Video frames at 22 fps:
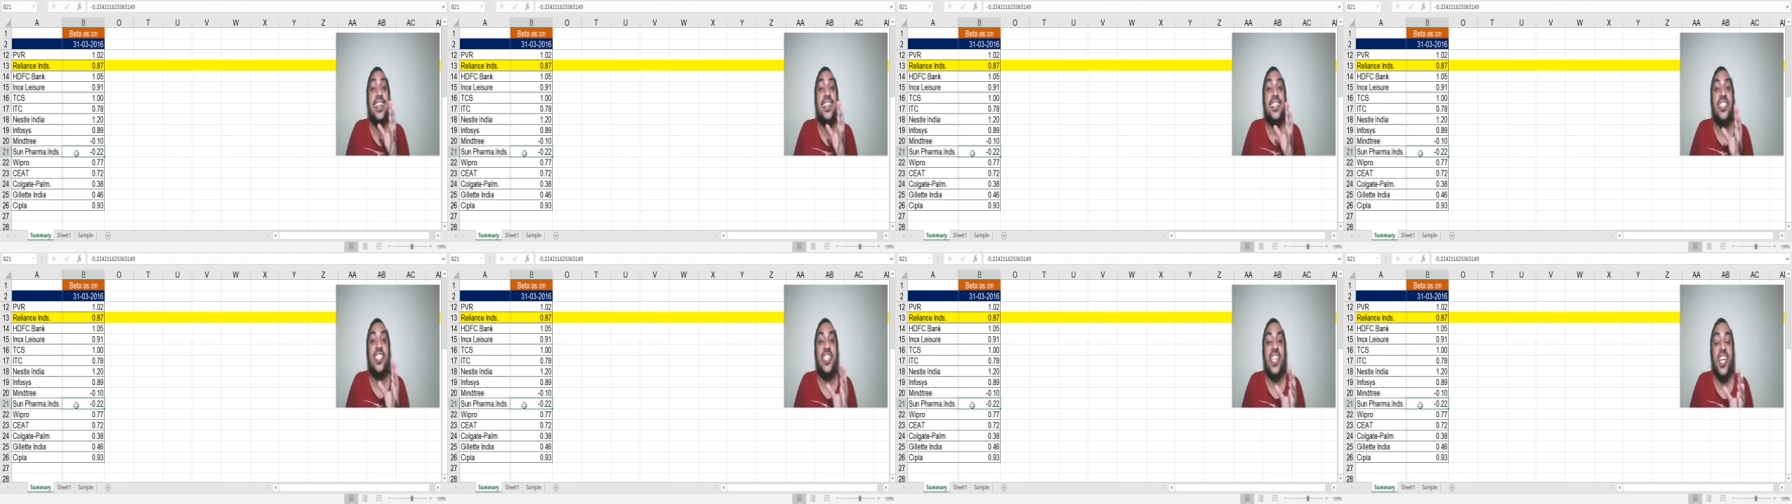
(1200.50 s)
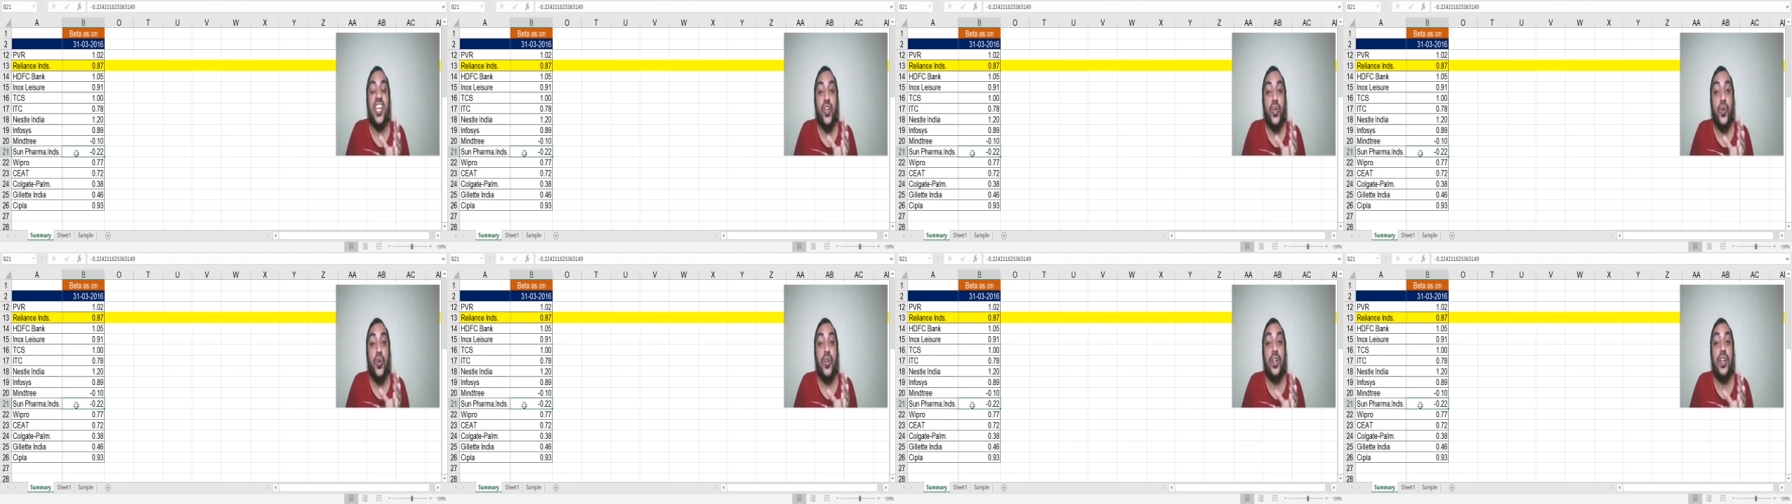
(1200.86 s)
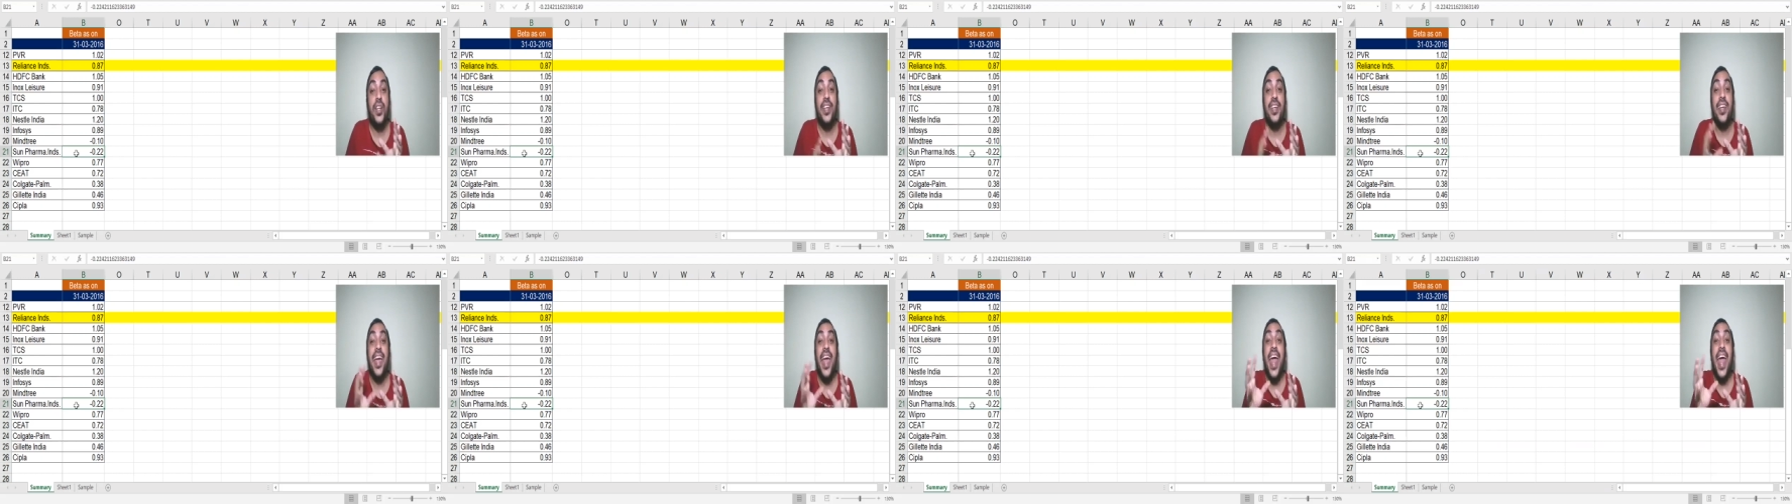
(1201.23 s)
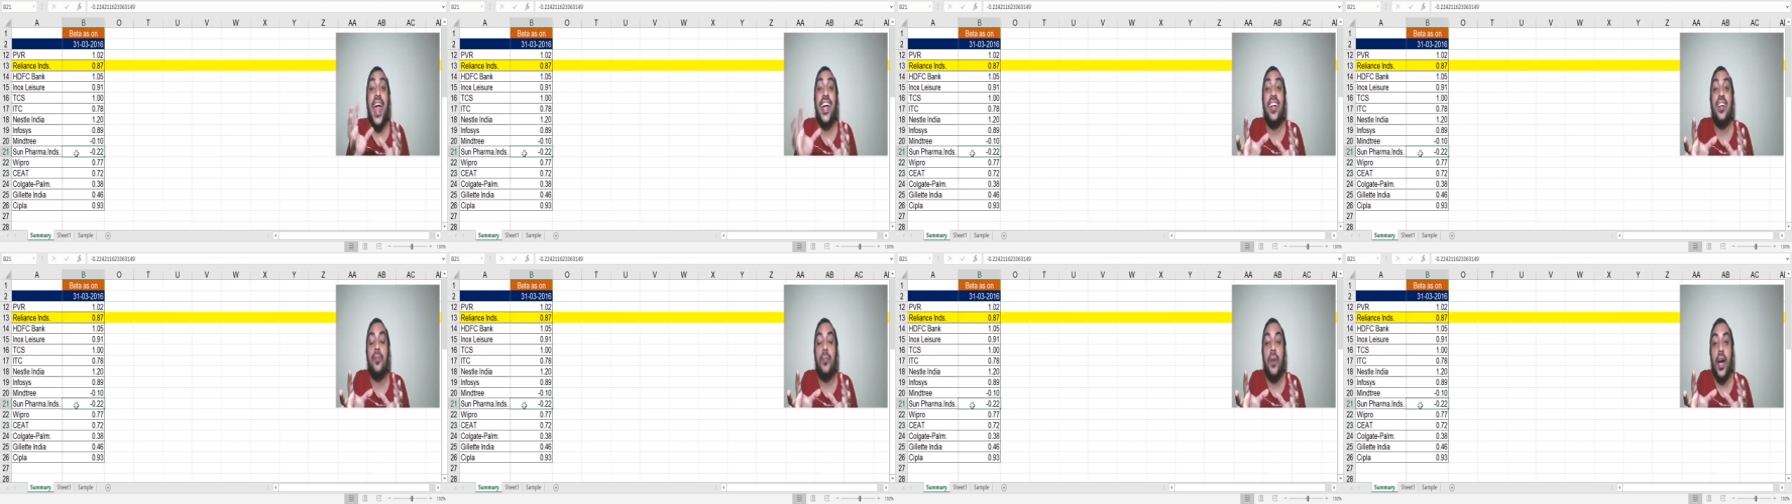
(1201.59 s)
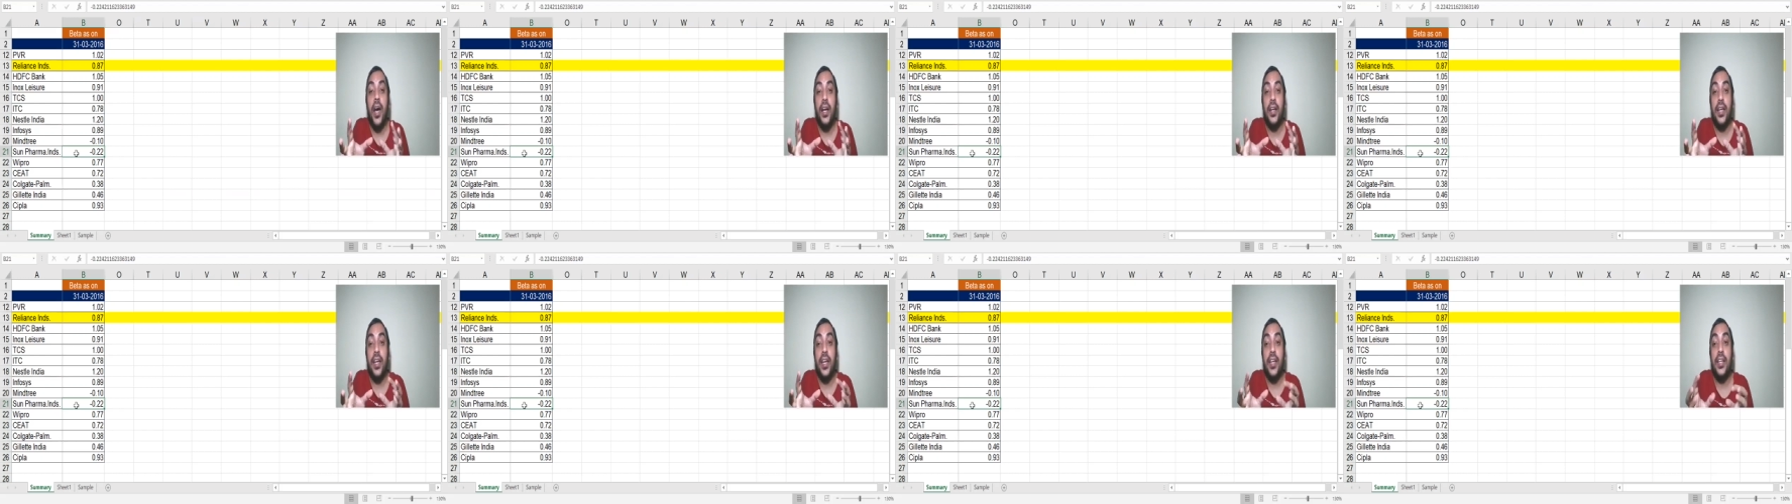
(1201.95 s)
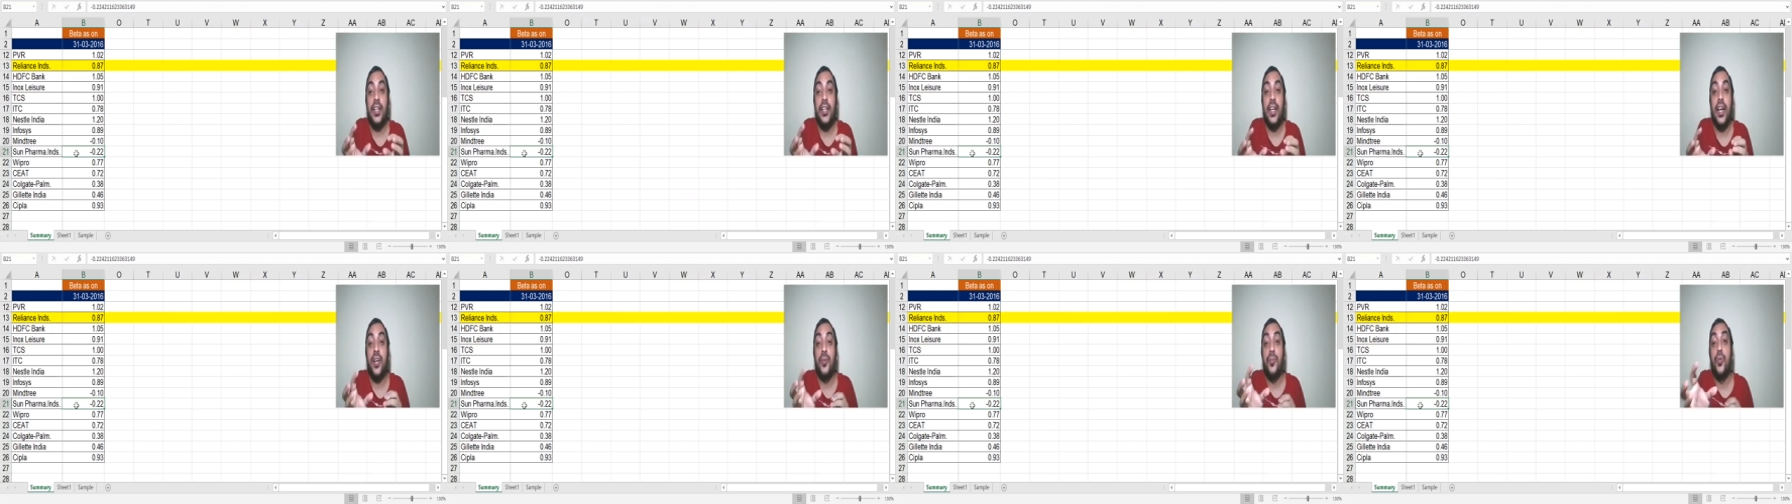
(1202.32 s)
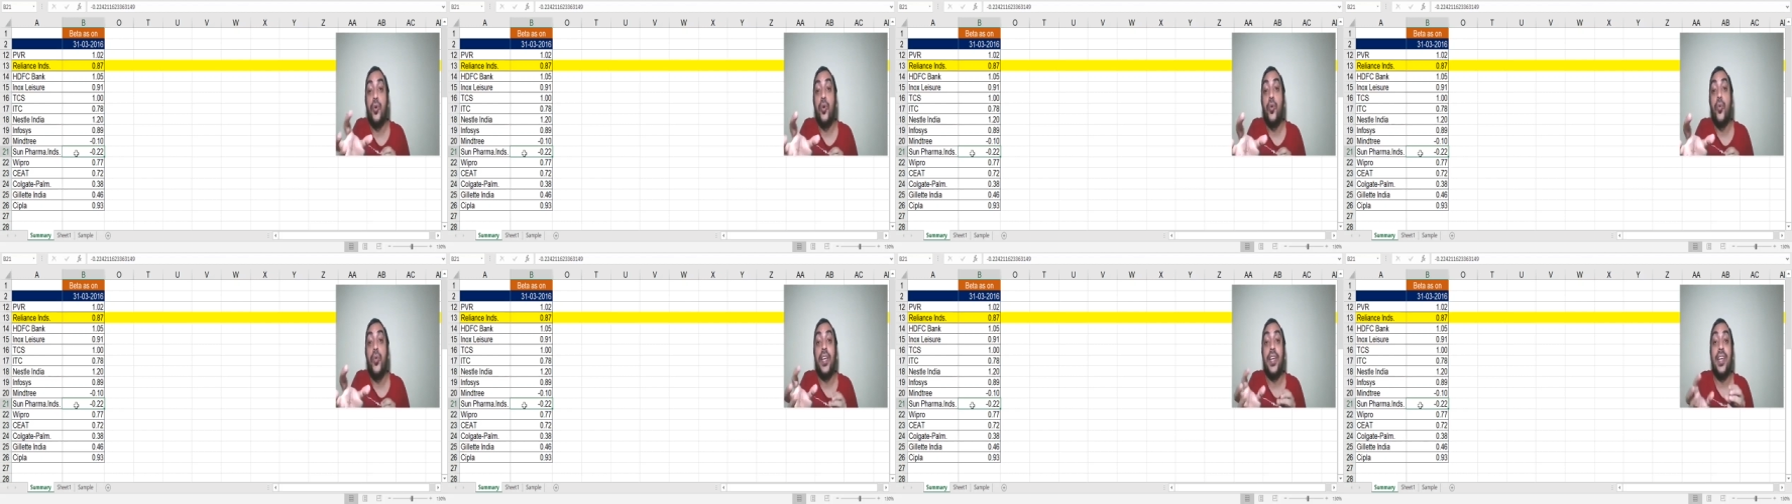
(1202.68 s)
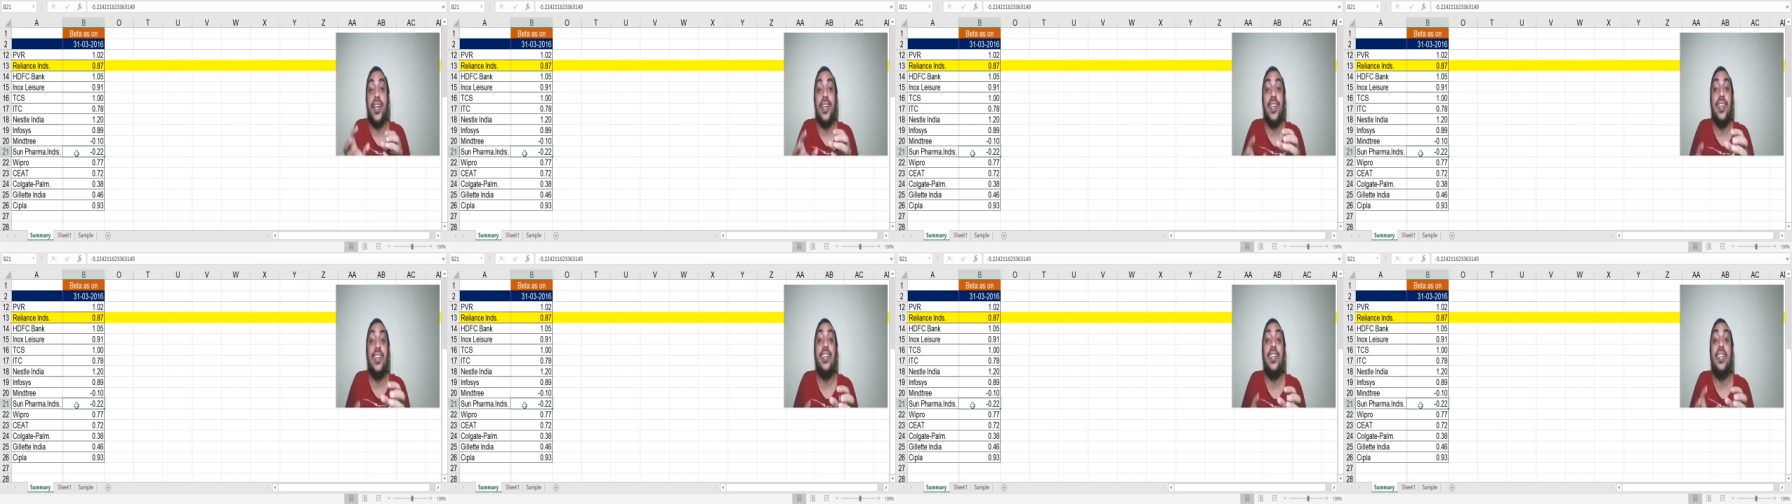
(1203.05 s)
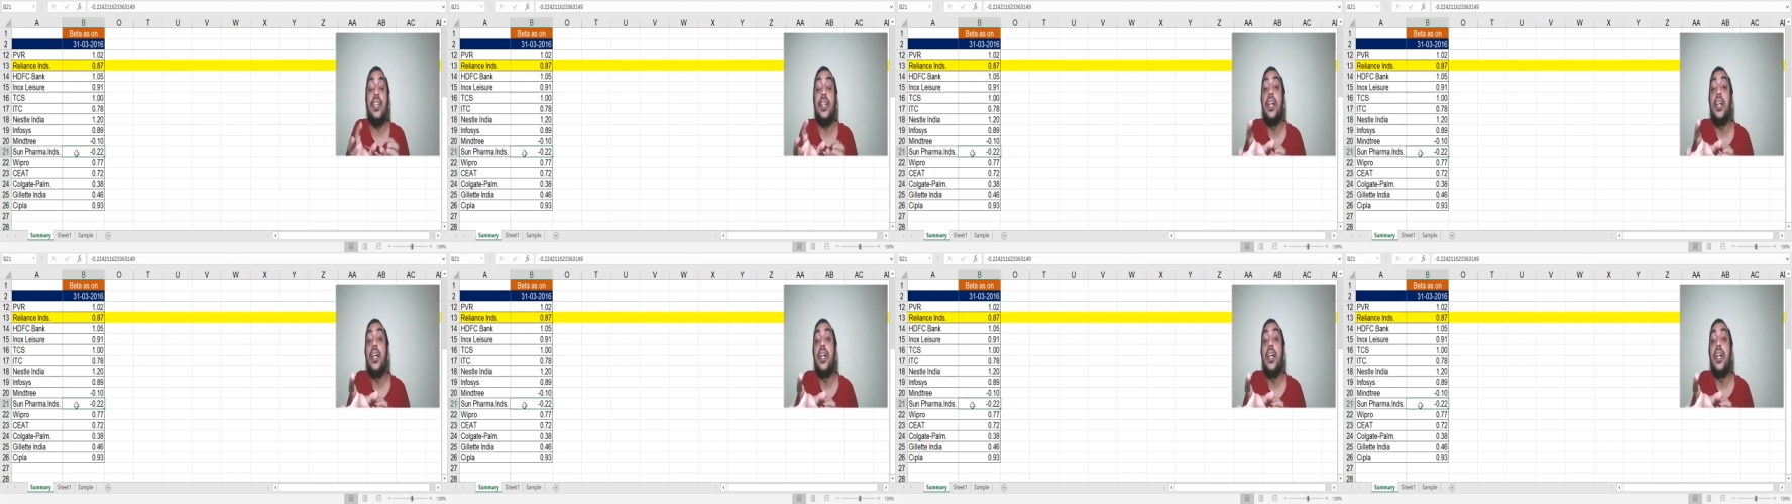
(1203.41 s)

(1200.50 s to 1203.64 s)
security and market are moving in